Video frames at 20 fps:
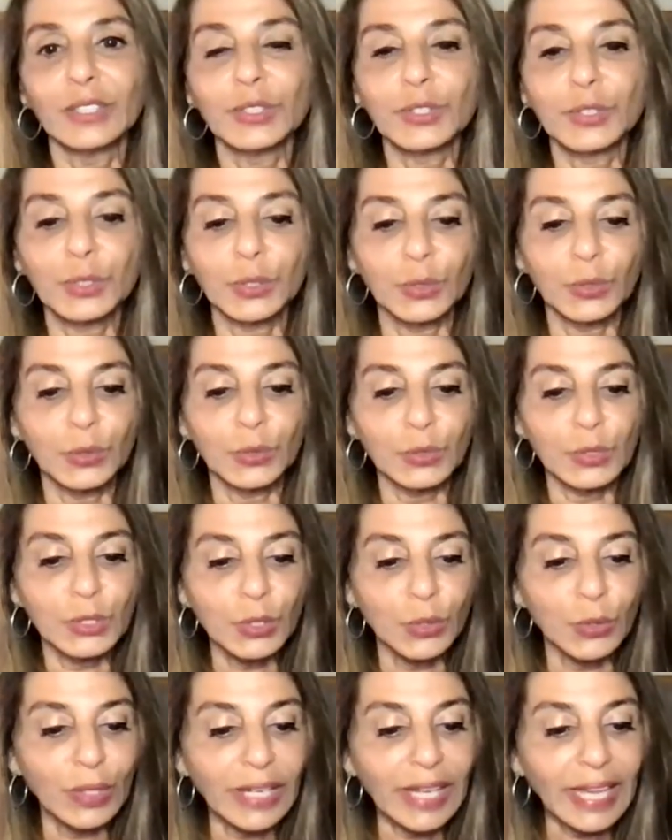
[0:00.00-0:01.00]
to
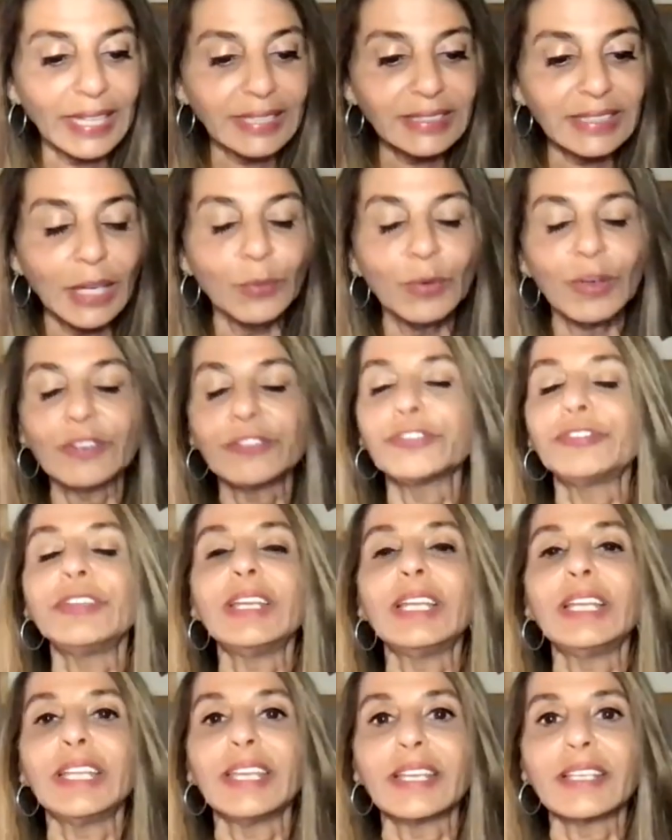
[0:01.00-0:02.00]
let our
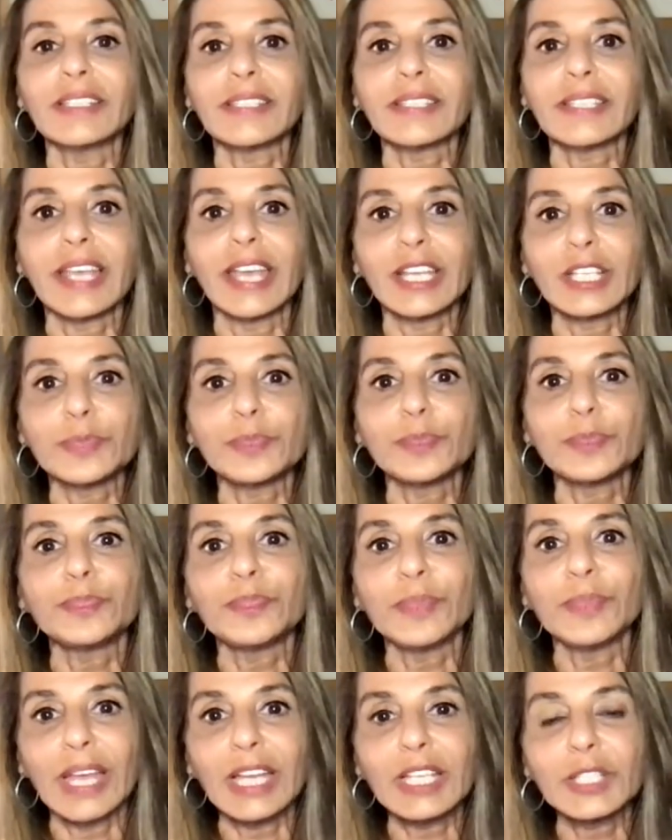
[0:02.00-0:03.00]
feelings
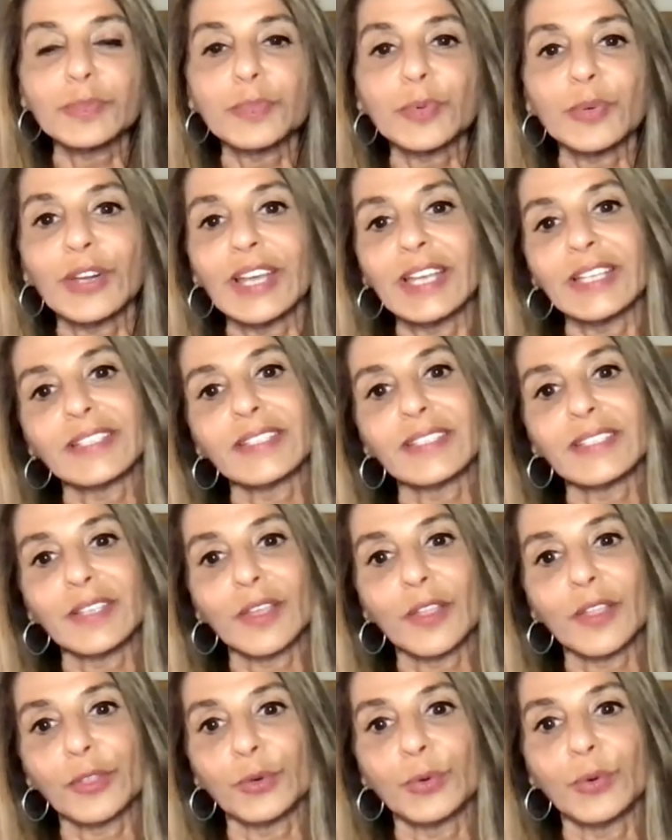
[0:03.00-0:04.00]
express
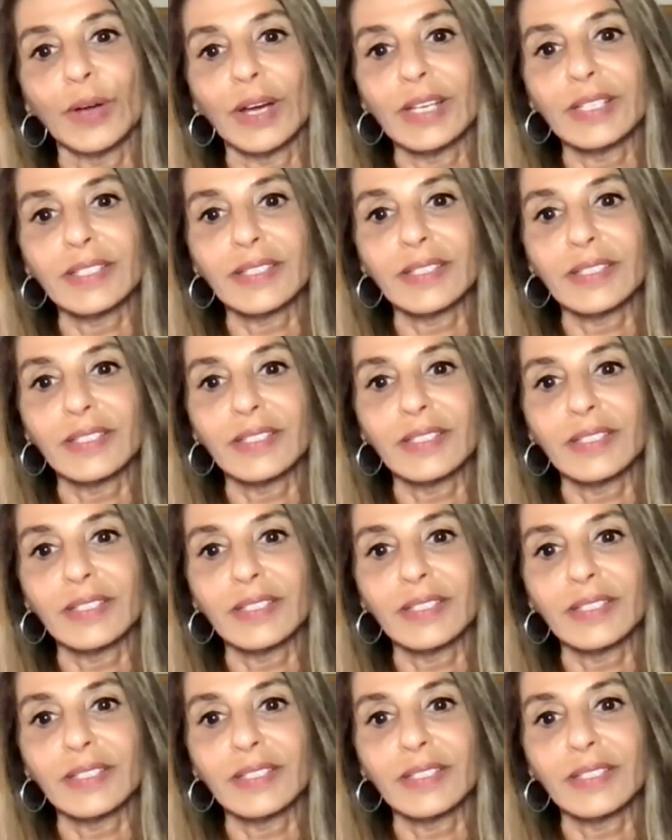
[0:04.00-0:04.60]
through us.